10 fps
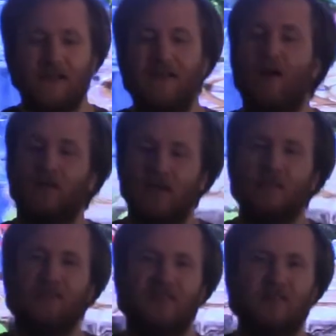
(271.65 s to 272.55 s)
Now,
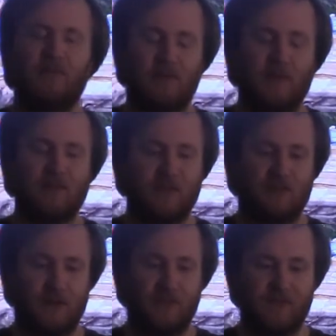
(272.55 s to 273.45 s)
along with the subscription
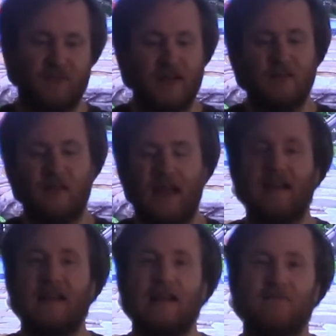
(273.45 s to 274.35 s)
service, you had
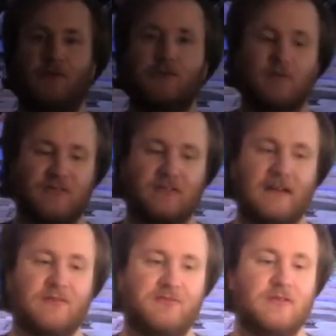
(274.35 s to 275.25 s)
a handful to a
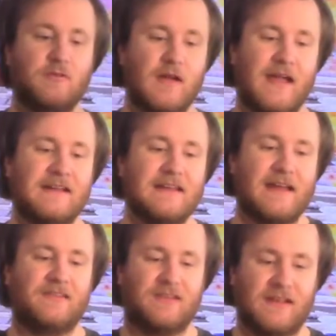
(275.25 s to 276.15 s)
select few
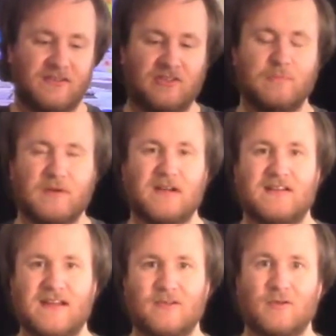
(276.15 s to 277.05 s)
NES and Super
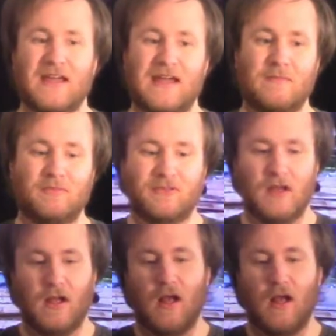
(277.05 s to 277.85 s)
Nintendo games.